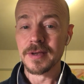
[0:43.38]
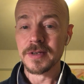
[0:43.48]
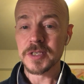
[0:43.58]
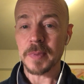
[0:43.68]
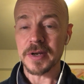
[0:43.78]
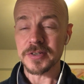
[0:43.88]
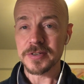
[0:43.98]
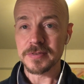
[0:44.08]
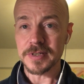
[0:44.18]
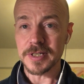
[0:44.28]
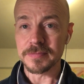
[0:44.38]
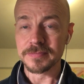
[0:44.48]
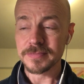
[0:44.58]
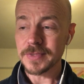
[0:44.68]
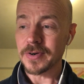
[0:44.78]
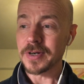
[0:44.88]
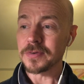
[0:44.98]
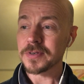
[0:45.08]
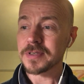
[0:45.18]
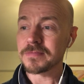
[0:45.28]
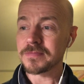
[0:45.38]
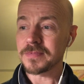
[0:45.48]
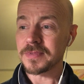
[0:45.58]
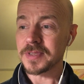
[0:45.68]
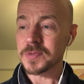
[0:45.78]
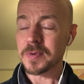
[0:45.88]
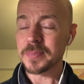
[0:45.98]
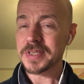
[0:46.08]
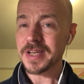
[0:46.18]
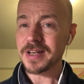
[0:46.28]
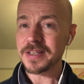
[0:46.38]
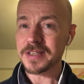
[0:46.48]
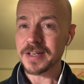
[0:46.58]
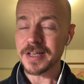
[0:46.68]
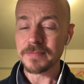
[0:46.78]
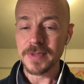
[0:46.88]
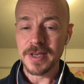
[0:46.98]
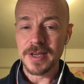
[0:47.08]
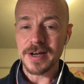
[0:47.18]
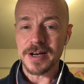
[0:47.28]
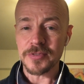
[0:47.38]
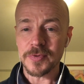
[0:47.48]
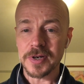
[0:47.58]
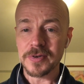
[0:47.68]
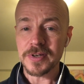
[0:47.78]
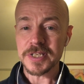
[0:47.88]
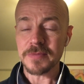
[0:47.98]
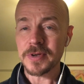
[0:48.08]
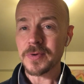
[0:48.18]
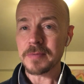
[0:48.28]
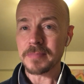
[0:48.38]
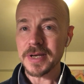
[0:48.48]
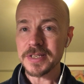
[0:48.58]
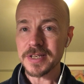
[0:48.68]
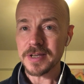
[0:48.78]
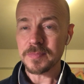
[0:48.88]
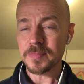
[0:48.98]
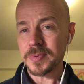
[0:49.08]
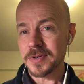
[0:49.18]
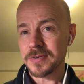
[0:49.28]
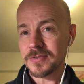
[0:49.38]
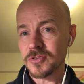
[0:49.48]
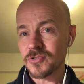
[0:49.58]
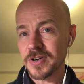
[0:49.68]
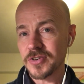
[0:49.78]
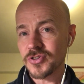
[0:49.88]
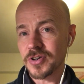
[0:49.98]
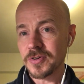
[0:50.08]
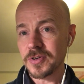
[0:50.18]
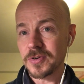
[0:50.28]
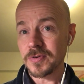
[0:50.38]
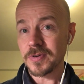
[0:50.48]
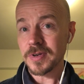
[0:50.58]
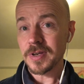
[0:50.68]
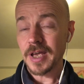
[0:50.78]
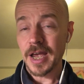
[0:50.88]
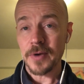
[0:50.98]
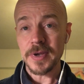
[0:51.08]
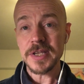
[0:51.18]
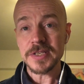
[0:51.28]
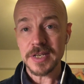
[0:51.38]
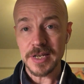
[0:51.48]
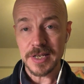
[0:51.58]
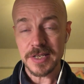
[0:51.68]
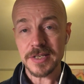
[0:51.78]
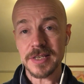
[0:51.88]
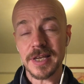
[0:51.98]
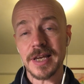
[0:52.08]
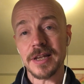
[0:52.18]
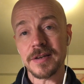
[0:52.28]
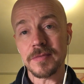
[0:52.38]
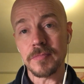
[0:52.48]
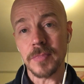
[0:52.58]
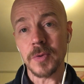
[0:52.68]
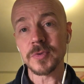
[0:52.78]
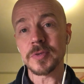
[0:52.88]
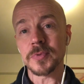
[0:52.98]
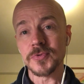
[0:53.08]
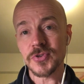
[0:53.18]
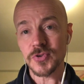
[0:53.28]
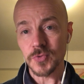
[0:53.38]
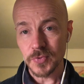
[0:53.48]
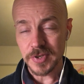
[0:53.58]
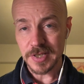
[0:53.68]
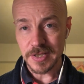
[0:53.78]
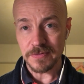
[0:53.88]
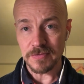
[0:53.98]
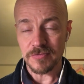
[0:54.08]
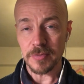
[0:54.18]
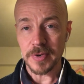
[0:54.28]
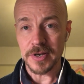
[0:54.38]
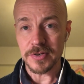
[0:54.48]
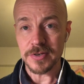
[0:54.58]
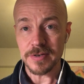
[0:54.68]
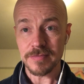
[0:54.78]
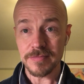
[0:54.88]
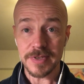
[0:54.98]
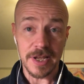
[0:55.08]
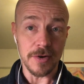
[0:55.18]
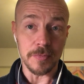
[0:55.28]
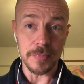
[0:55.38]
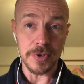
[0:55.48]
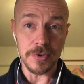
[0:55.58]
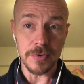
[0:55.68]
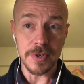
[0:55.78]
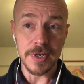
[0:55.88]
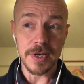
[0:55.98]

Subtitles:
Spanish dialogues. This one particularly today, I thought I'd look at something quite basic, but to try and show you how easy it is to get multiple sources of information to help you